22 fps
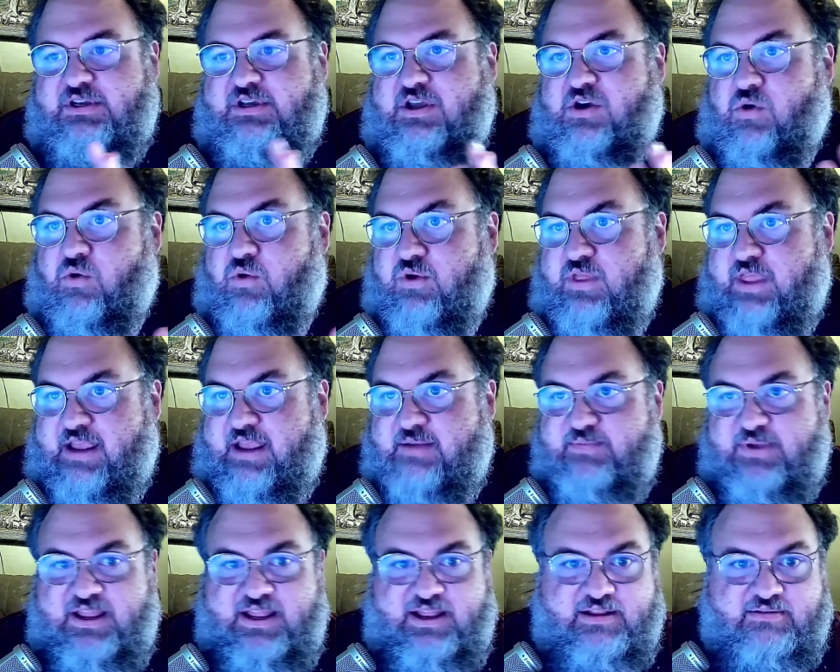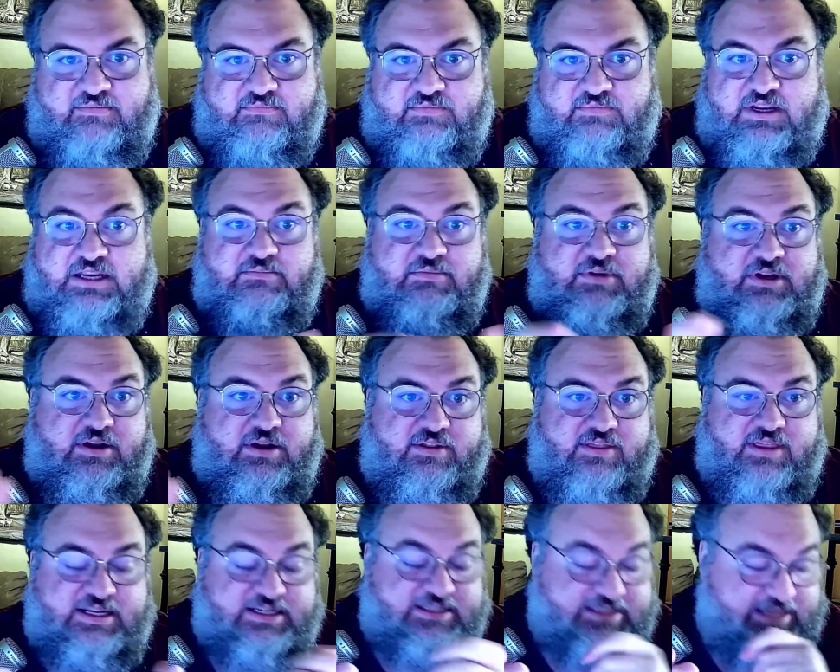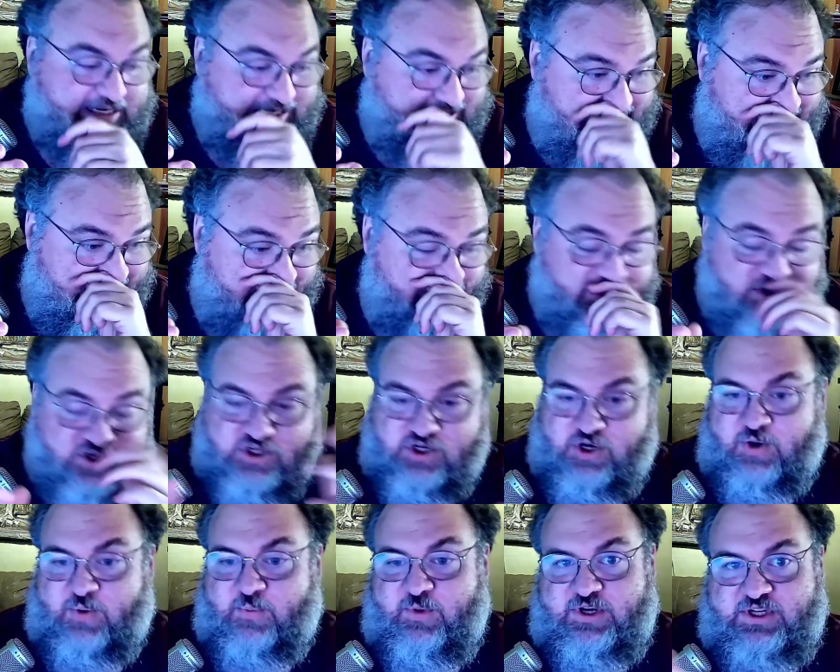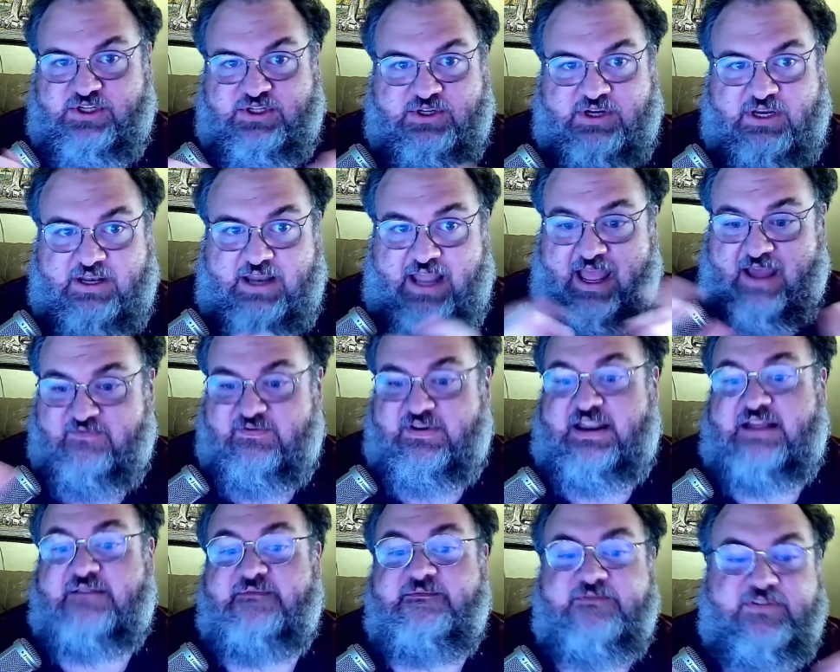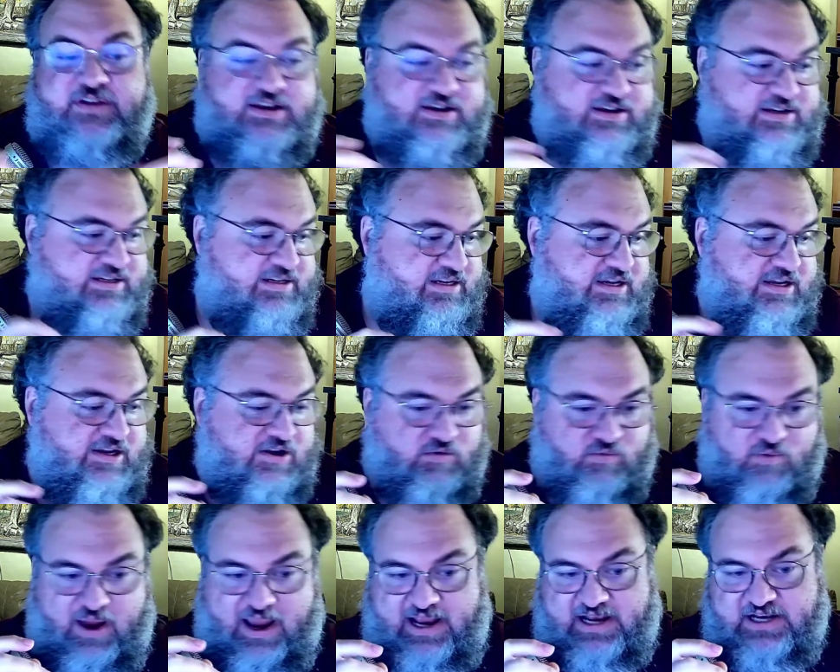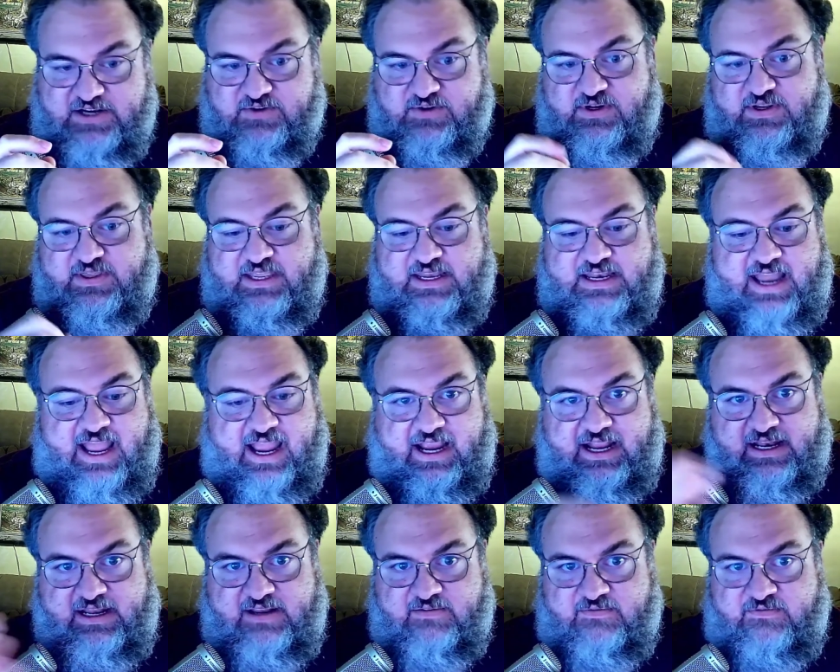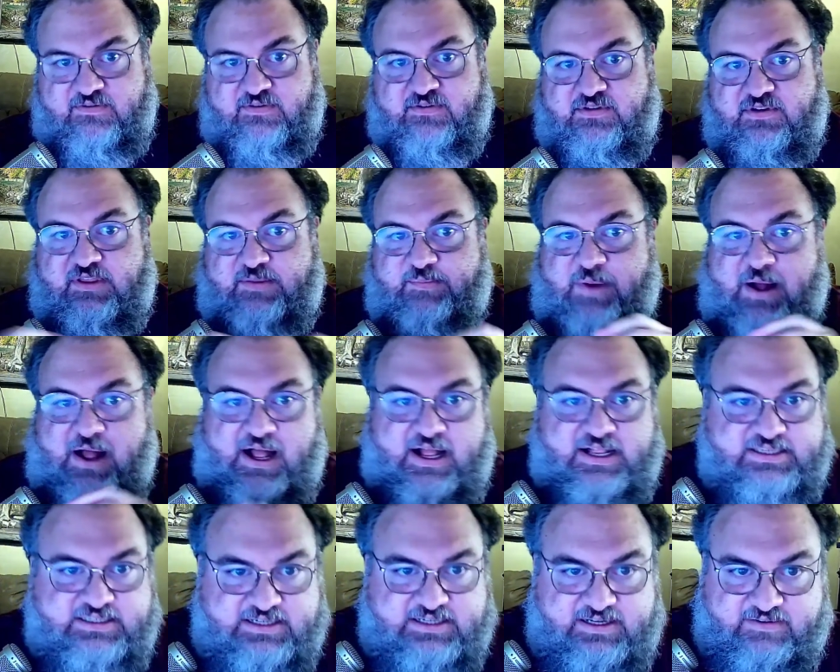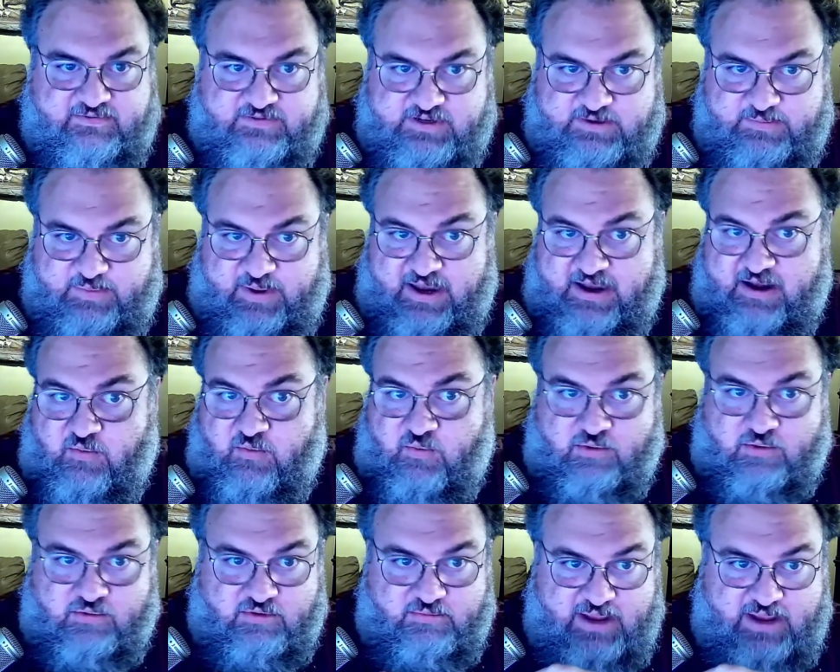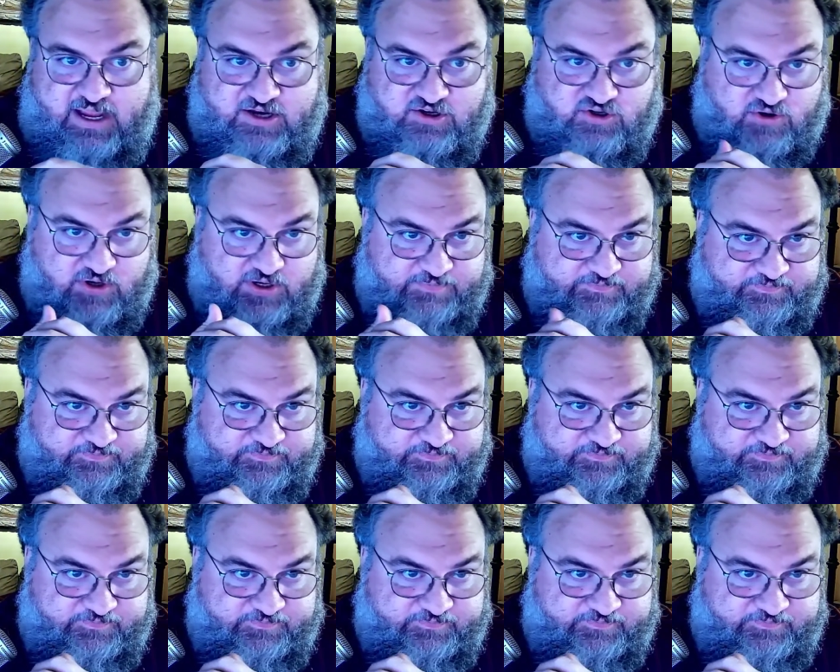Or they can be, things like temperature, which can have an infinite range in the negative to the positive, depending on what we're measuring.